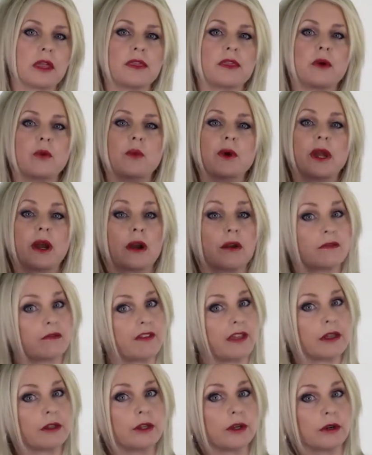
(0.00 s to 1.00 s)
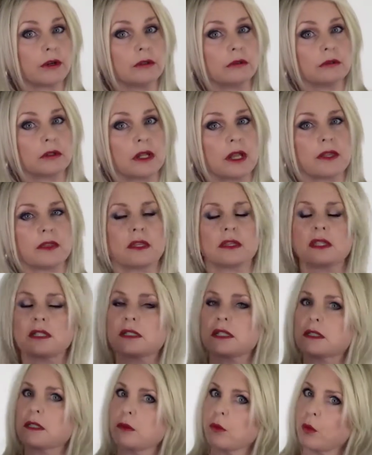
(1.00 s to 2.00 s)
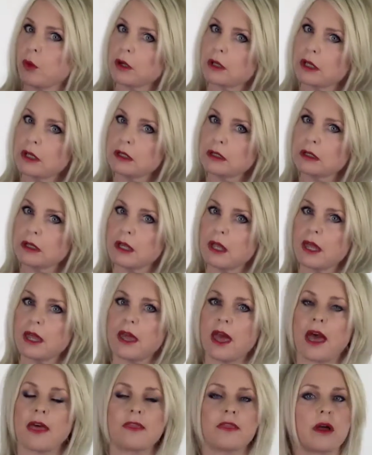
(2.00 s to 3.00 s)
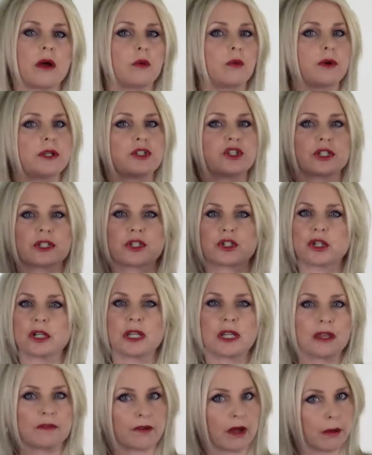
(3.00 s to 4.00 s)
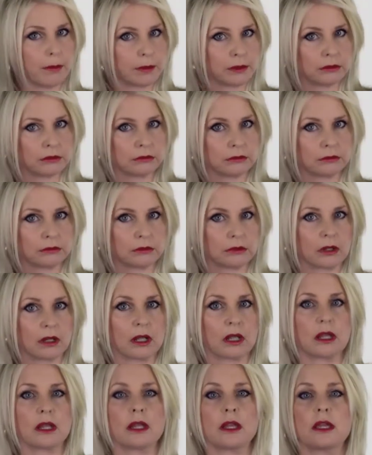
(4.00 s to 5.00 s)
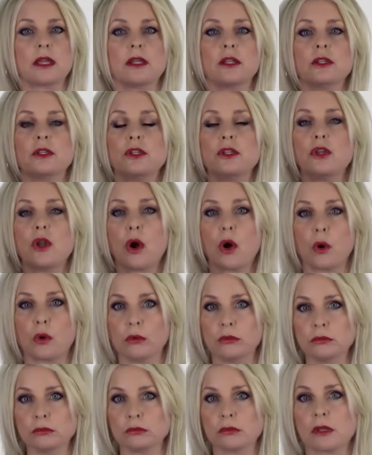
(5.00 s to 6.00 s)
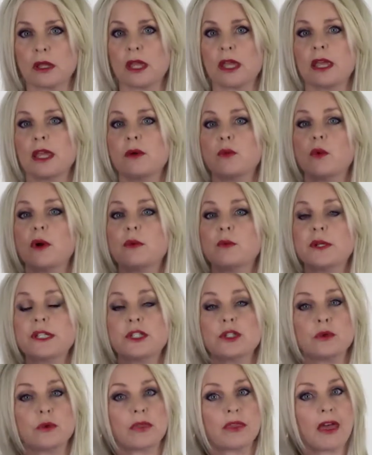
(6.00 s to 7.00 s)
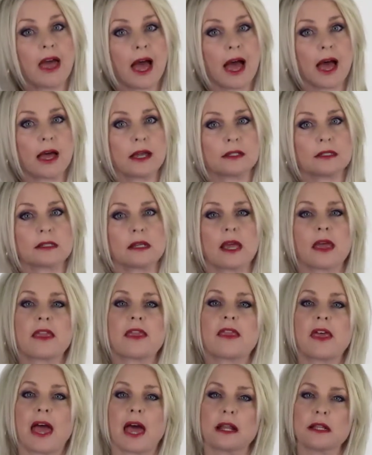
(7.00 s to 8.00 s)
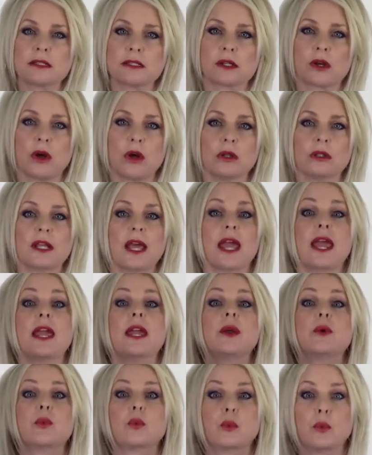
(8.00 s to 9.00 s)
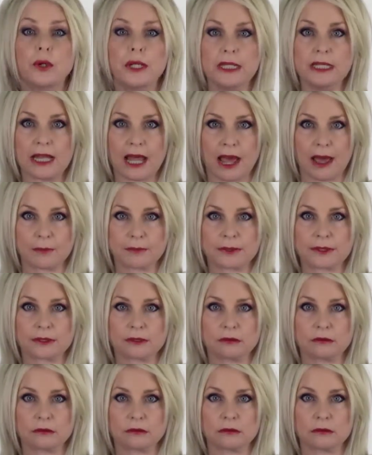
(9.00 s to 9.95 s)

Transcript: that we are a failure, that this isn't working, and that we just should give up? No. When we do that, that is called a relapse.